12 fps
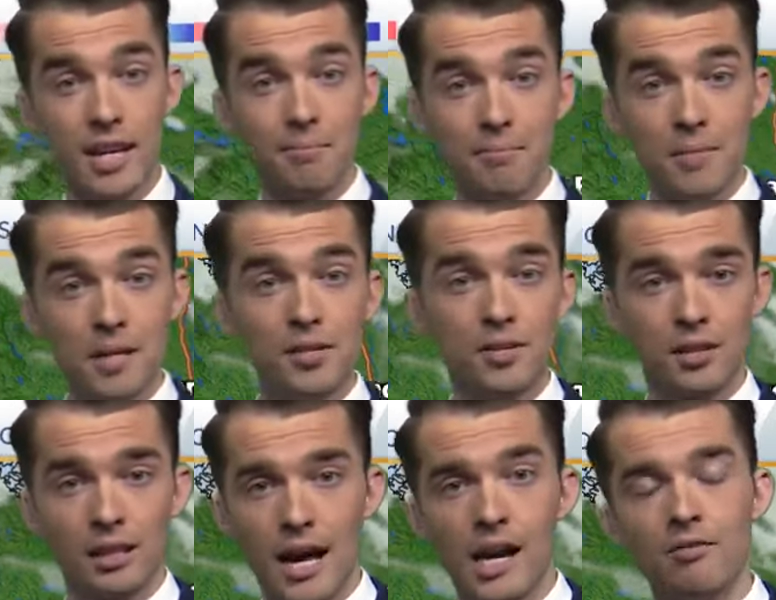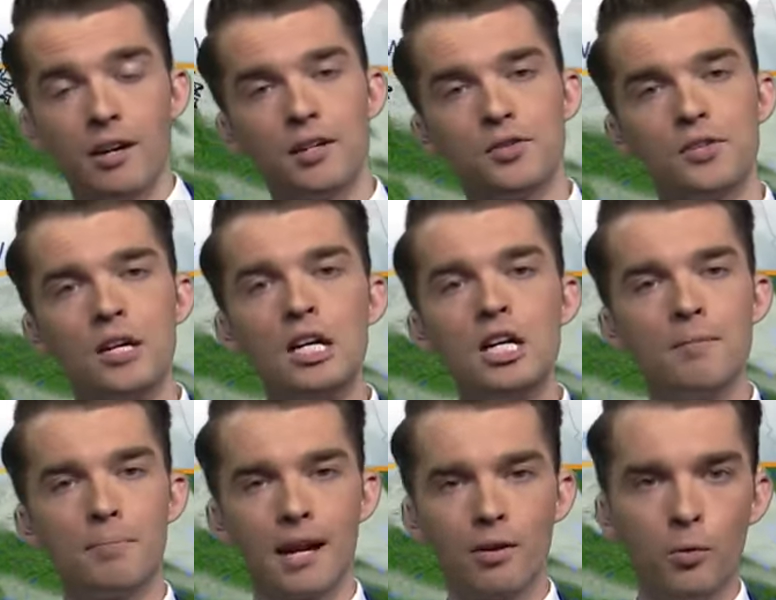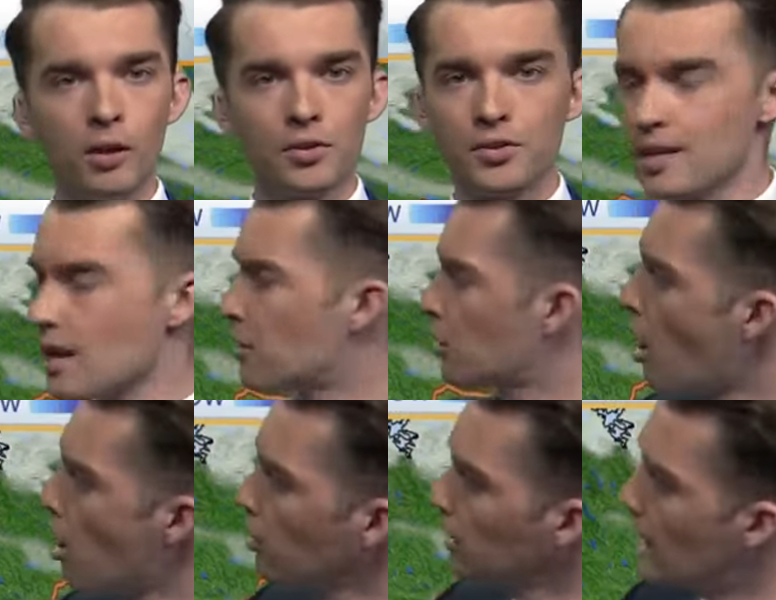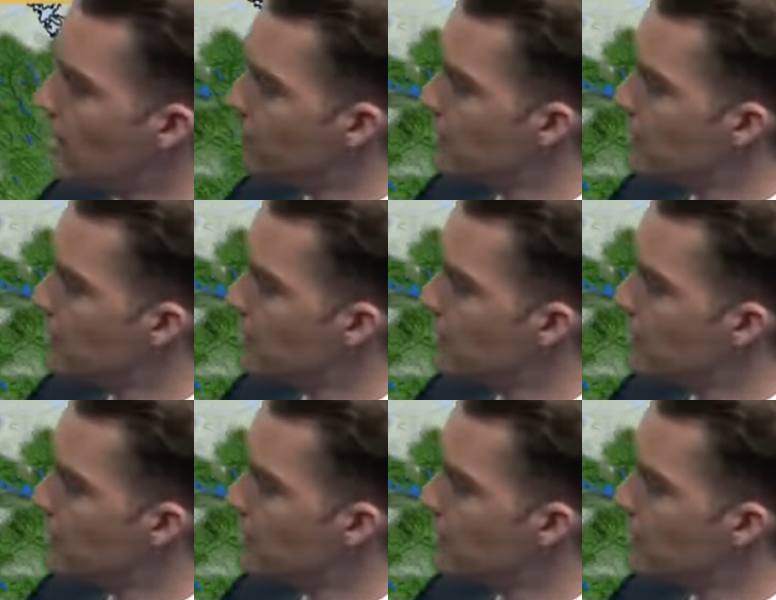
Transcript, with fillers: it misses a lot of us. But I will say there are a lot of